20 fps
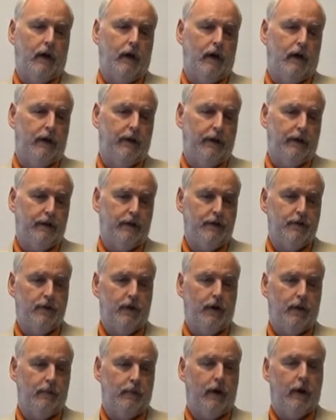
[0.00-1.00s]
on a
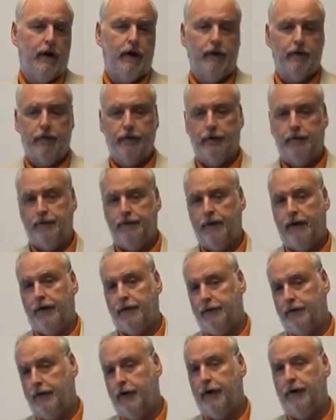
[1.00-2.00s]
job hiring, a
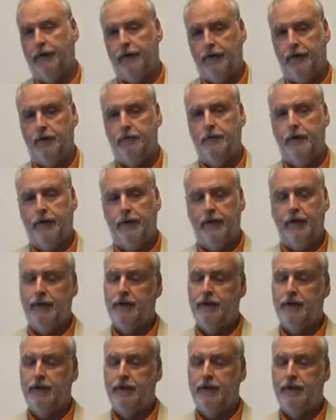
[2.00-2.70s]
faculty hiring committee.